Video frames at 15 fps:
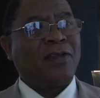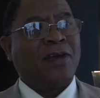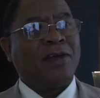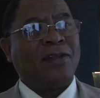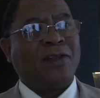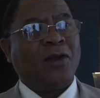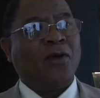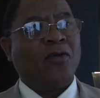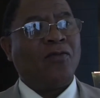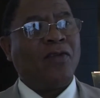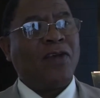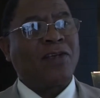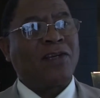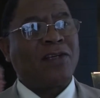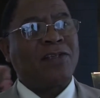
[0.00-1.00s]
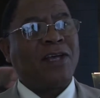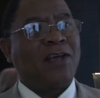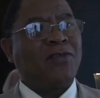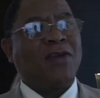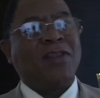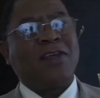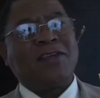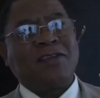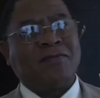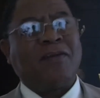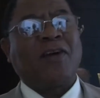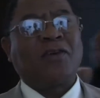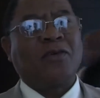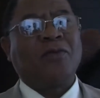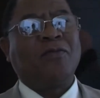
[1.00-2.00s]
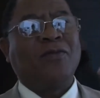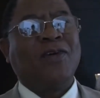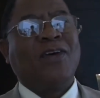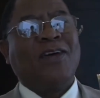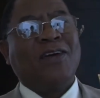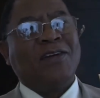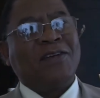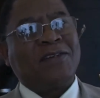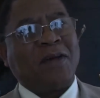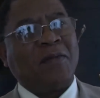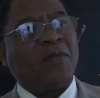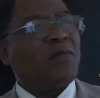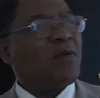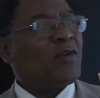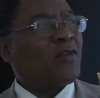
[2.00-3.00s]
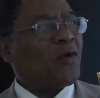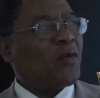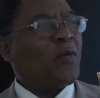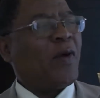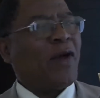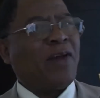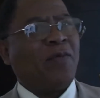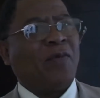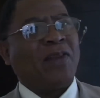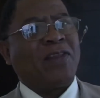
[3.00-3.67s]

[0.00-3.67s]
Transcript: the law of nature says when there's a vacuum, something must occupy it.